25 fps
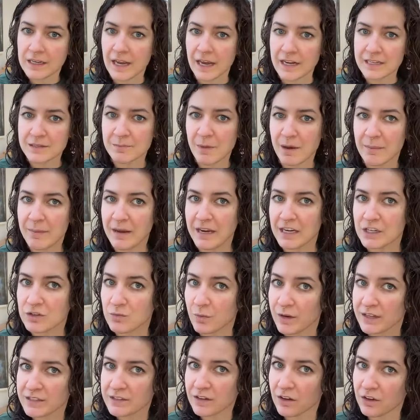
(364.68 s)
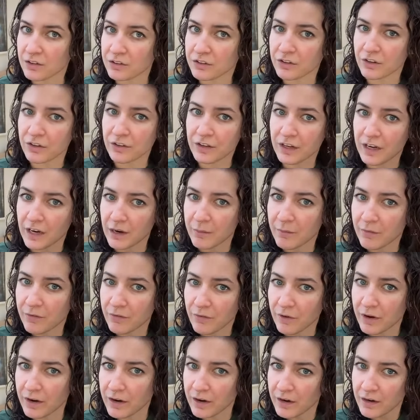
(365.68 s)
Yes, my page was called Curly Hair
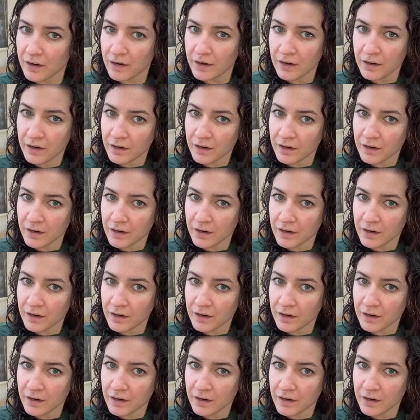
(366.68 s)
before.